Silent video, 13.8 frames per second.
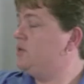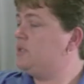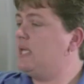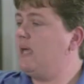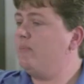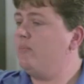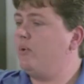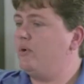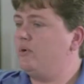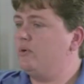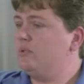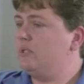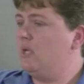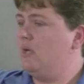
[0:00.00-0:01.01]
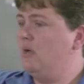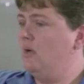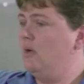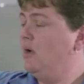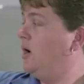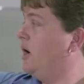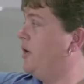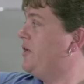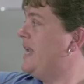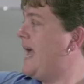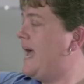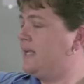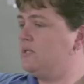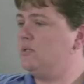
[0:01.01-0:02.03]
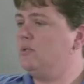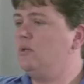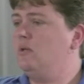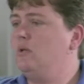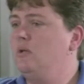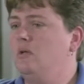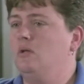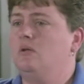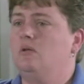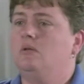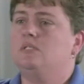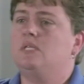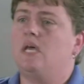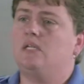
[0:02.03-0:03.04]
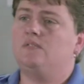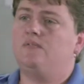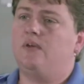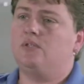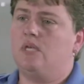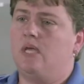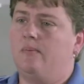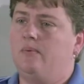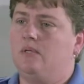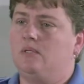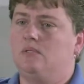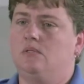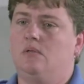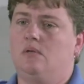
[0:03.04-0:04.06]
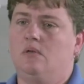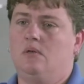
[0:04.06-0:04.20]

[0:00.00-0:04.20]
Your skateboarders are national science fair champions.